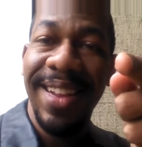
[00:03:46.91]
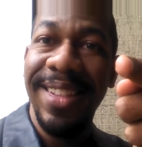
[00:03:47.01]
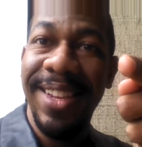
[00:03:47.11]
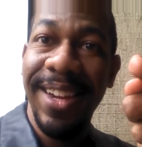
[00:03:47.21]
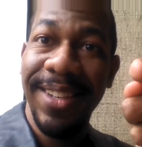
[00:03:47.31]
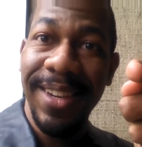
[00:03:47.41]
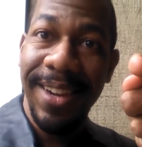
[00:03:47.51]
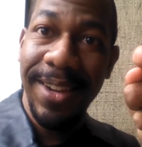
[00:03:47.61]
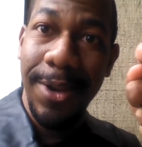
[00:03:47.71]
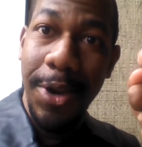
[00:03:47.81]
there's
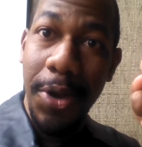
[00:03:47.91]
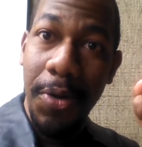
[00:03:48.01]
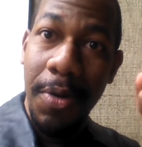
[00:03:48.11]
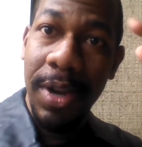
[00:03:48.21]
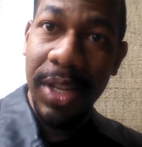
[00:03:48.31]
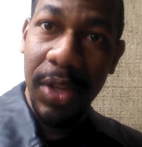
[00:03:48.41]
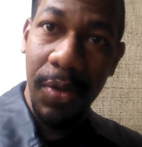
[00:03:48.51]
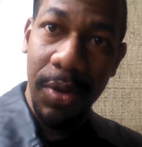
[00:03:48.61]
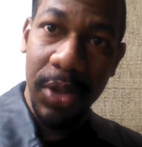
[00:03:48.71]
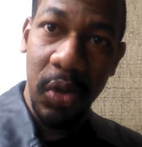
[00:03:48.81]
a new
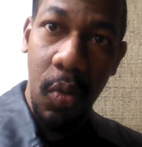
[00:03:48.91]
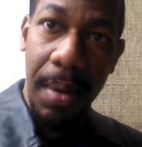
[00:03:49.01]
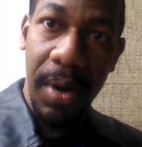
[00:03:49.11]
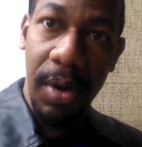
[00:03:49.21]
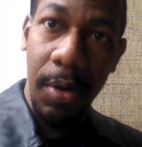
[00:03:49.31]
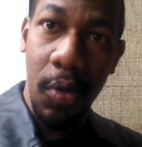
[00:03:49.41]
swimmer